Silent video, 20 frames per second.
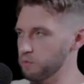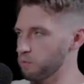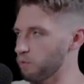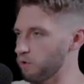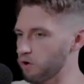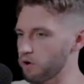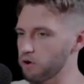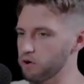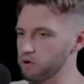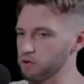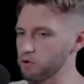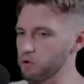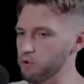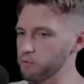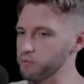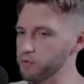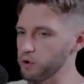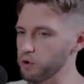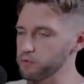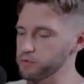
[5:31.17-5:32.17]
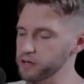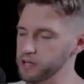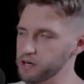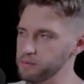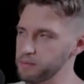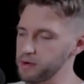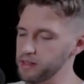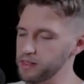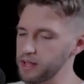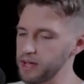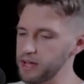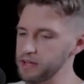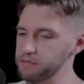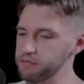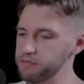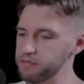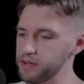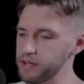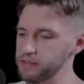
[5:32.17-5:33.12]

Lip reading: the wall over and over again in my life.